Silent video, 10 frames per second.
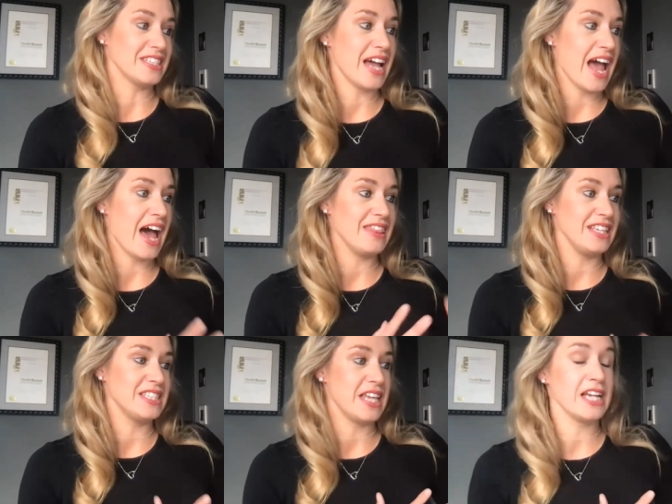yes, I
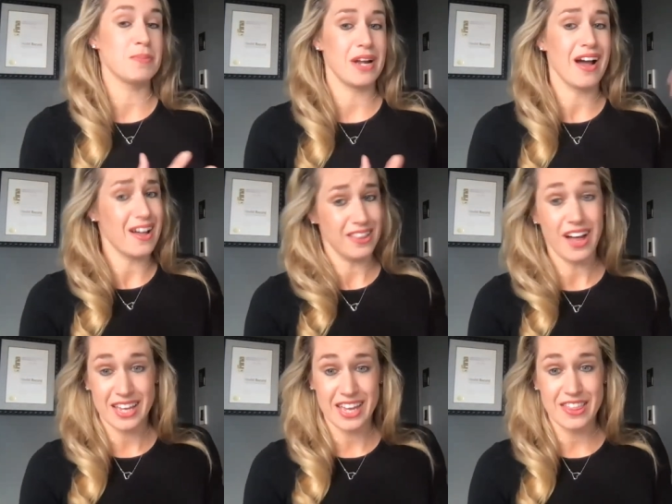had these things, but I
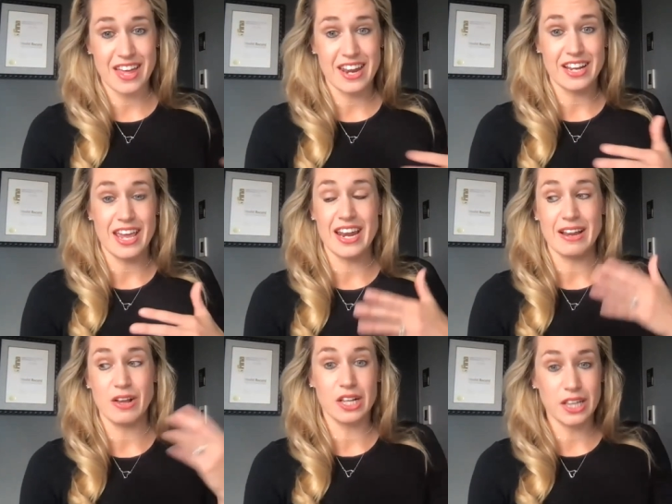got lucky that it,
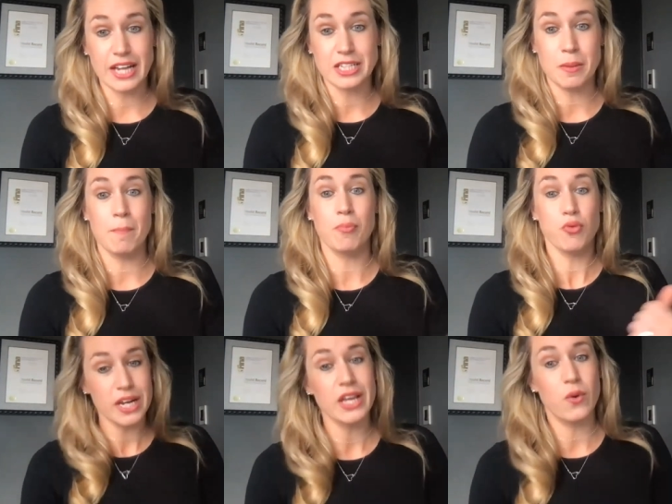it clicked
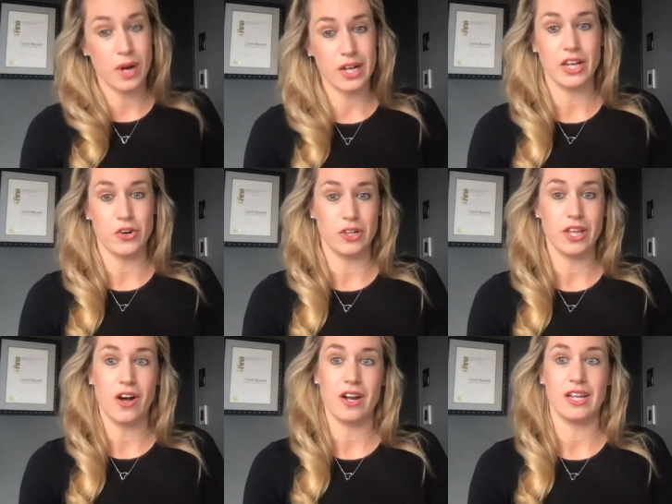pretty quickly
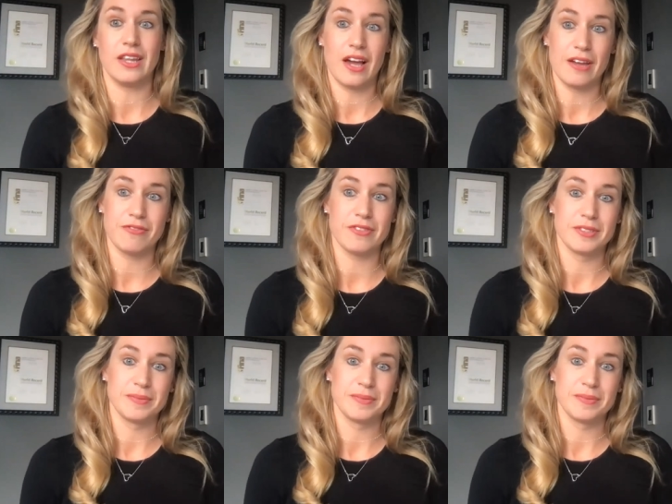early on in life.